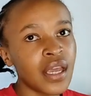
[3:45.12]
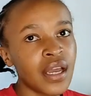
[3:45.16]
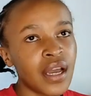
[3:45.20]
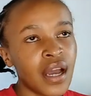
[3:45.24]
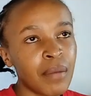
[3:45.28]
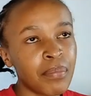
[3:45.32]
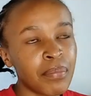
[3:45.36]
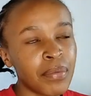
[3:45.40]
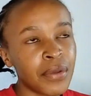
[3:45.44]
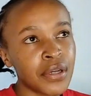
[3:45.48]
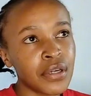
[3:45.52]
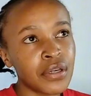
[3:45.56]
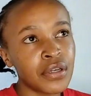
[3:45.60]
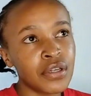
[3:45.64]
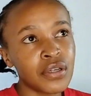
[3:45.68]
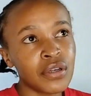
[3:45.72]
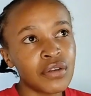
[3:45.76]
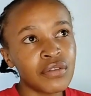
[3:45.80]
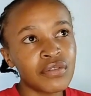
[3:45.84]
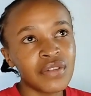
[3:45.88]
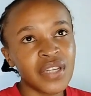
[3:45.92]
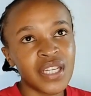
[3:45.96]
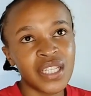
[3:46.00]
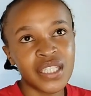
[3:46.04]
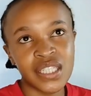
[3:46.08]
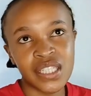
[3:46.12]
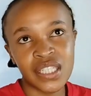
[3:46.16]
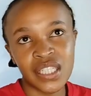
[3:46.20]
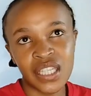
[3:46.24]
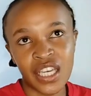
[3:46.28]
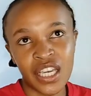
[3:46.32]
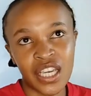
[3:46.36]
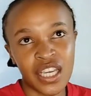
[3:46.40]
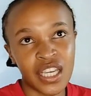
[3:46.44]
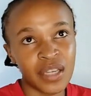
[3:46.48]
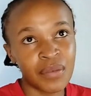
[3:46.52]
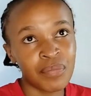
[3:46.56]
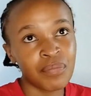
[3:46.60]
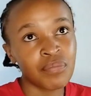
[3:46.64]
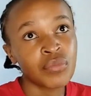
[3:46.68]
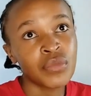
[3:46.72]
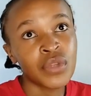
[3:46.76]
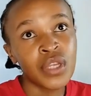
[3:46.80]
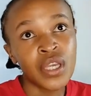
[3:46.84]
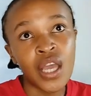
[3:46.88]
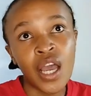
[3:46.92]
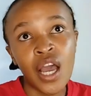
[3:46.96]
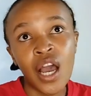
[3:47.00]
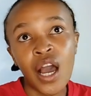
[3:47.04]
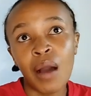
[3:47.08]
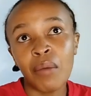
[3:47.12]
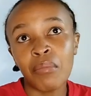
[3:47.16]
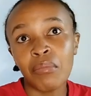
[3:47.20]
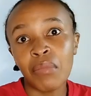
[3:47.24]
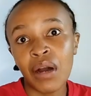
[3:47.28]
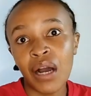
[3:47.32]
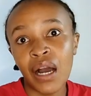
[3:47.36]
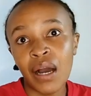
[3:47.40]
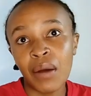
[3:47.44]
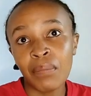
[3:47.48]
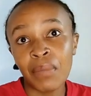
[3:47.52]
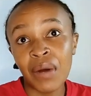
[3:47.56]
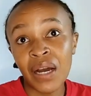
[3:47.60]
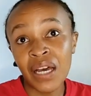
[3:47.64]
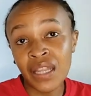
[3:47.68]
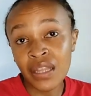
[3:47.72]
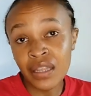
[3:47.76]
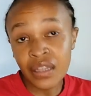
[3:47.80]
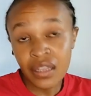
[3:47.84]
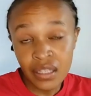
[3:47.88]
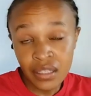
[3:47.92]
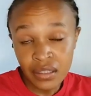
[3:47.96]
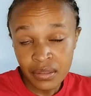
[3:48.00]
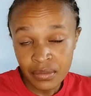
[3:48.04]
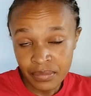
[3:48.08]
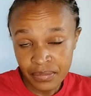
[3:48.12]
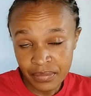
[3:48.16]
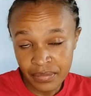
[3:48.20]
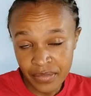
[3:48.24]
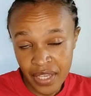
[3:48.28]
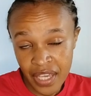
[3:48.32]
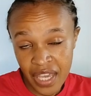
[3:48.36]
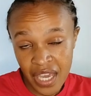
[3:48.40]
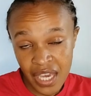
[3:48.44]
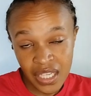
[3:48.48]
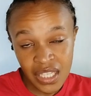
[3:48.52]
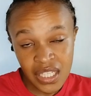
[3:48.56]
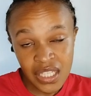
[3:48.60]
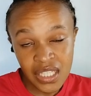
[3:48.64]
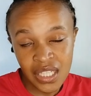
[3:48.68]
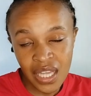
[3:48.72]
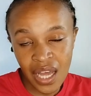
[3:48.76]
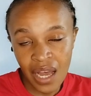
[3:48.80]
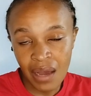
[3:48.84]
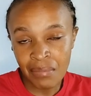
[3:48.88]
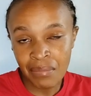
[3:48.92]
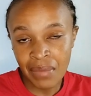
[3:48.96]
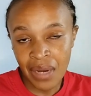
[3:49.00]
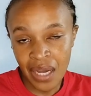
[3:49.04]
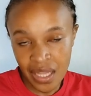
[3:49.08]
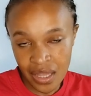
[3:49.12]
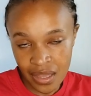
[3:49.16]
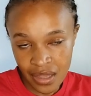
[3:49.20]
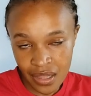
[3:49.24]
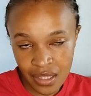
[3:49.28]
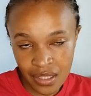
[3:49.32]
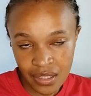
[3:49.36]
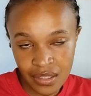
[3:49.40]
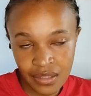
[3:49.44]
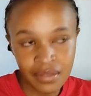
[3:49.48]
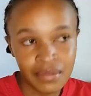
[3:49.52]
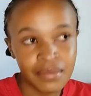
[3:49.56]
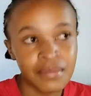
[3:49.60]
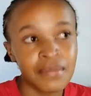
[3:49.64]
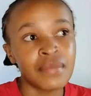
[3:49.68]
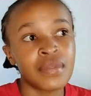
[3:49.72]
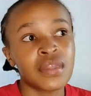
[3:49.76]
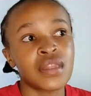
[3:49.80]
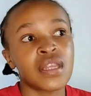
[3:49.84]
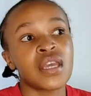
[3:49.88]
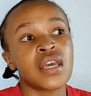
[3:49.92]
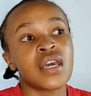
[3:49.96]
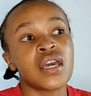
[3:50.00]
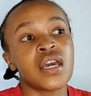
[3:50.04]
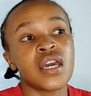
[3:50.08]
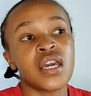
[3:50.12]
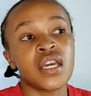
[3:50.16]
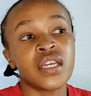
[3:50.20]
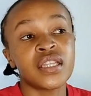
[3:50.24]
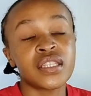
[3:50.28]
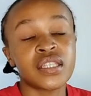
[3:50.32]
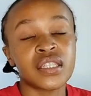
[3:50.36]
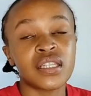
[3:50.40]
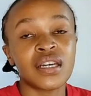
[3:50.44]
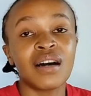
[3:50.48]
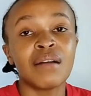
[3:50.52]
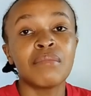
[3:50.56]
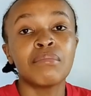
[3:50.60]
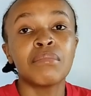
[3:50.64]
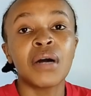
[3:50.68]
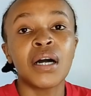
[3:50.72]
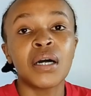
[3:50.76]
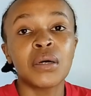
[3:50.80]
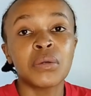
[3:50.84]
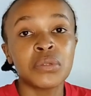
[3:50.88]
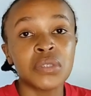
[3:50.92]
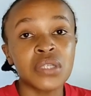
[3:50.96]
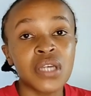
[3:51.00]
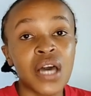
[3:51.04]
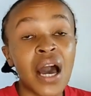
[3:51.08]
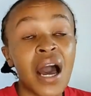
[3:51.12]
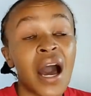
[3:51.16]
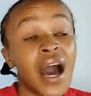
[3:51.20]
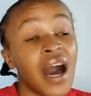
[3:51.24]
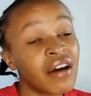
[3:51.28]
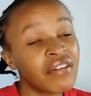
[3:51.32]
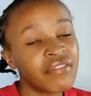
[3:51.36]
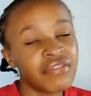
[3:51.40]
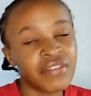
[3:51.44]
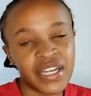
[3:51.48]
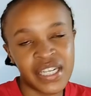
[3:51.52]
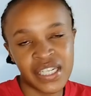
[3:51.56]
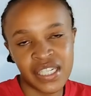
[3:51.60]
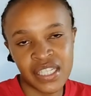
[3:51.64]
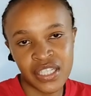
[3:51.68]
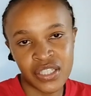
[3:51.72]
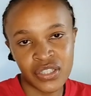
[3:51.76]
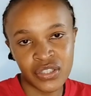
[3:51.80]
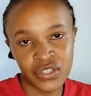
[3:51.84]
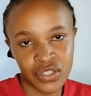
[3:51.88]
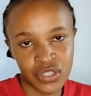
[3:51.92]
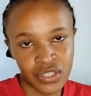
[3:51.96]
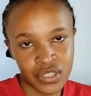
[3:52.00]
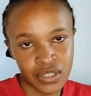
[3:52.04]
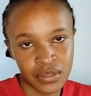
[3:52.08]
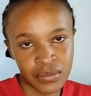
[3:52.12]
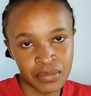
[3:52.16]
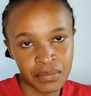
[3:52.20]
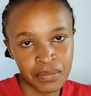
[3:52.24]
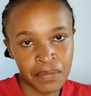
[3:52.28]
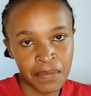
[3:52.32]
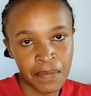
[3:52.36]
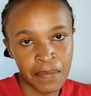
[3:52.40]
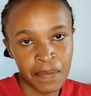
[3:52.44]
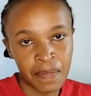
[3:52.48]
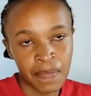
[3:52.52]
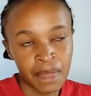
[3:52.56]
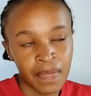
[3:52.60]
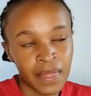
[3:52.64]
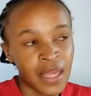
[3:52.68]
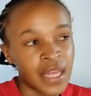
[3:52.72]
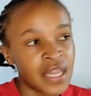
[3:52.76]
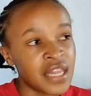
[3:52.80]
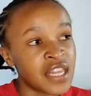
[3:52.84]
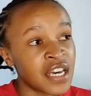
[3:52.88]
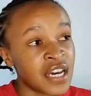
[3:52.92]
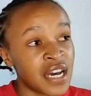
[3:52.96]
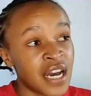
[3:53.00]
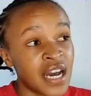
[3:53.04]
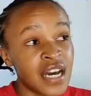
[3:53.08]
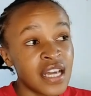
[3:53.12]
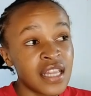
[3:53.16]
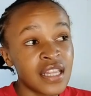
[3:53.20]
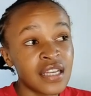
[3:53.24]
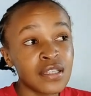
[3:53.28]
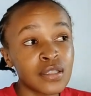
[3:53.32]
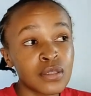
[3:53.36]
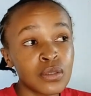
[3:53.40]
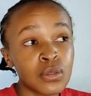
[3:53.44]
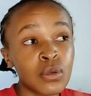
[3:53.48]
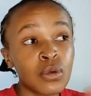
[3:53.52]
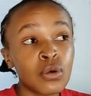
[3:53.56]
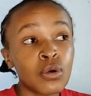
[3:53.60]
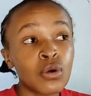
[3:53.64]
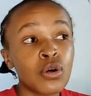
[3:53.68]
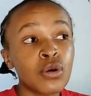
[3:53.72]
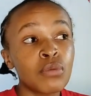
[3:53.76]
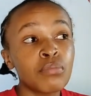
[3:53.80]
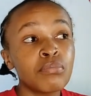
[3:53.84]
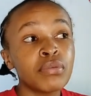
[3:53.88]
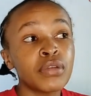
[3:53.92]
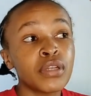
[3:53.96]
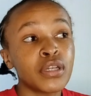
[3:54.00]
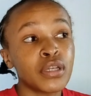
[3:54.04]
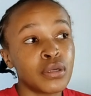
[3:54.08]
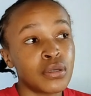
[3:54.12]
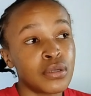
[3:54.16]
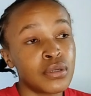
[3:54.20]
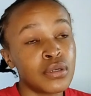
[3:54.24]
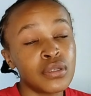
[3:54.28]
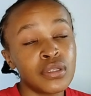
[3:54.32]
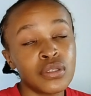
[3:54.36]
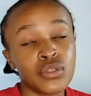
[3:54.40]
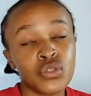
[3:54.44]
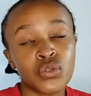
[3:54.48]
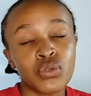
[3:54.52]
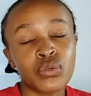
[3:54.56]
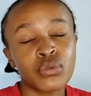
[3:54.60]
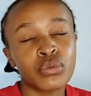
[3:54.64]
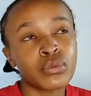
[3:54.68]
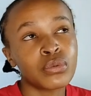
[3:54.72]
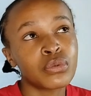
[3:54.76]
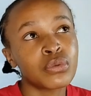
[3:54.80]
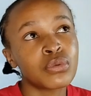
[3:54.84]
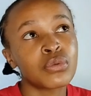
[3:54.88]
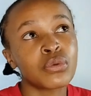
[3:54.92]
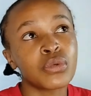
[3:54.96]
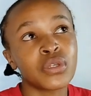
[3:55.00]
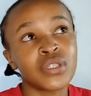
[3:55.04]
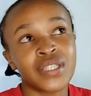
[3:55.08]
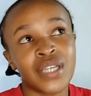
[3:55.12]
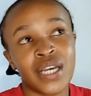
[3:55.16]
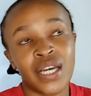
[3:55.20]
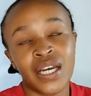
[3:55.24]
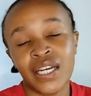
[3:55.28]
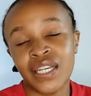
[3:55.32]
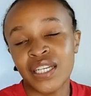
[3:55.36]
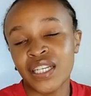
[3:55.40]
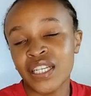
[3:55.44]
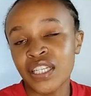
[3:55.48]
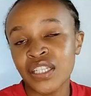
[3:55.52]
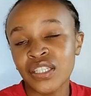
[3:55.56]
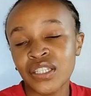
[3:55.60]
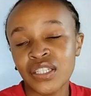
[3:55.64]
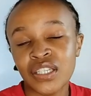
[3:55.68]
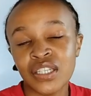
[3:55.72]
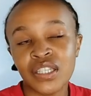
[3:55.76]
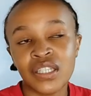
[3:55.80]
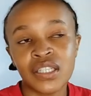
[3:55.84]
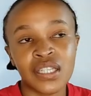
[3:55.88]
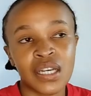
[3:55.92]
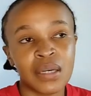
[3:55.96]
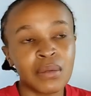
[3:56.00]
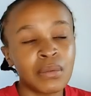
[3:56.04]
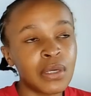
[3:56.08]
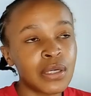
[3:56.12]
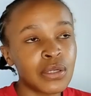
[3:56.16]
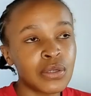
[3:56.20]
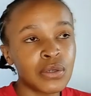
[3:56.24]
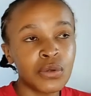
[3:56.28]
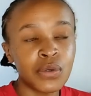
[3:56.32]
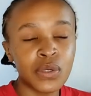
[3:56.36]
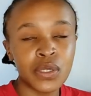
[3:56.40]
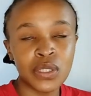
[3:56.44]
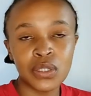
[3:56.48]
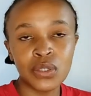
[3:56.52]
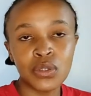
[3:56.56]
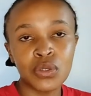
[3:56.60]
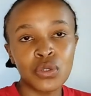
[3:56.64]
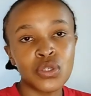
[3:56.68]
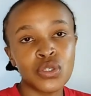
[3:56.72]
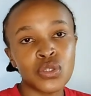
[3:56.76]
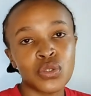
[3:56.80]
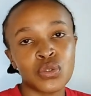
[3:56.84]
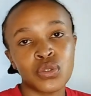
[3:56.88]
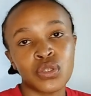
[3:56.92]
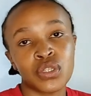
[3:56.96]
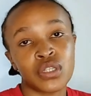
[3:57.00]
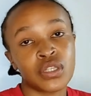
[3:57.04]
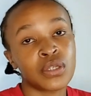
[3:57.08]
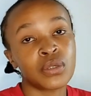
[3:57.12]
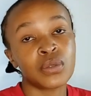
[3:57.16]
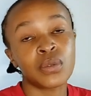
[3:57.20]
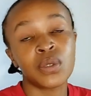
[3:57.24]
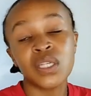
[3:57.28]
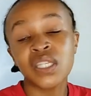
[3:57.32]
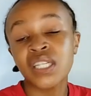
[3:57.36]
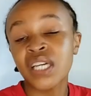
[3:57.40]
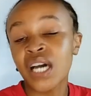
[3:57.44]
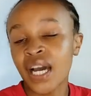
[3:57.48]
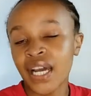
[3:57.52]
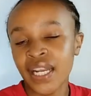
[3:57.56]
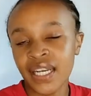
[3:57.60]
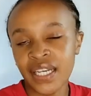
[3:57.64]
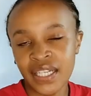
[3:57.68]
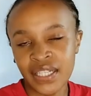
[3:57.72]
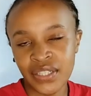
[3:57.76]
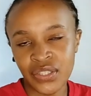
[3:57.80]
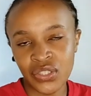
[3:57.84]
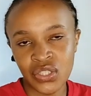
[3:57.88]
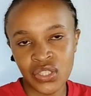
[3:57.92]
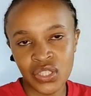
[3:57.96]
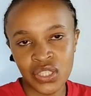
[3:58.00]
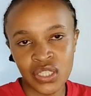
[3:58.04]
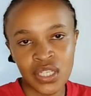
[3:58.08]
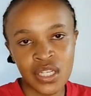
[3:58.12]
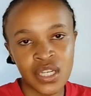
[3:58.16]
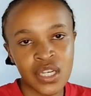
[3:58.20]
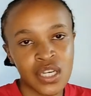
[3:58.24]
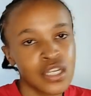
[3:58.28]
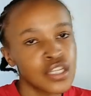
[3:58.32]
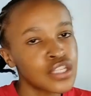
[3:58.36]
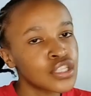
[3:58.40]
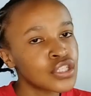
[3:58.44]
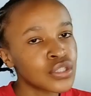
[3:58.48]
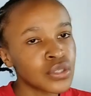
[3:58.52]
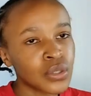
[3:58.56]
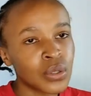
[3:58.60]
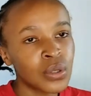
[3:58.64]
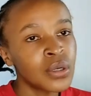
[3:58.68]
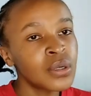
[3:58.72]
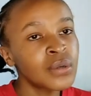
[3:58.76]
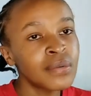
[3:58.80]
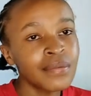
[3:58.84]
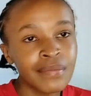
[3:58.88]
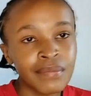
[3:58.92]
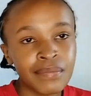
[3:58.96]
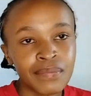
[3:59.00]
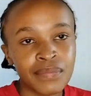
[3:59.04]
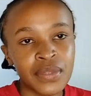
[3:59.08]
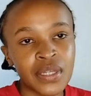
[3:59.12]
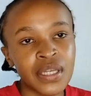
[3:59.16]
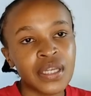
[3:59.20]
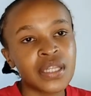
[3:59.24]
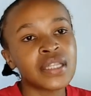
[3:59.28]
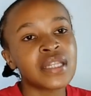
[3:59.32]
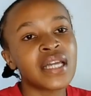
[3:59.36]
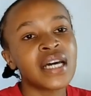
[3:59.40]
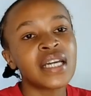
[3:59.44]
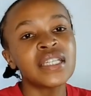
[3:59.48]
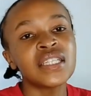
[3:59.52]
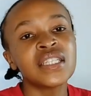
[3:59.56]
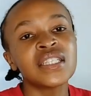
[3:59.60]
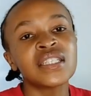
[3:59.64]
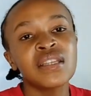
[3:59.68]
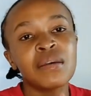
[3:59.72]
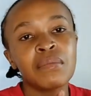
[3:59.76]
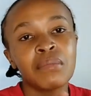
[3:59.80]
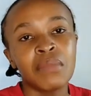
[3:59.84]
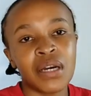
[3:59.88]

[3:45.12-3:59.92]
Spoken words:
a period of, let's say, a month? Yes, a month. It's about half an inch. There are others who go below to quarter an inch. There's someone who will go to 3/4 inch. So that is the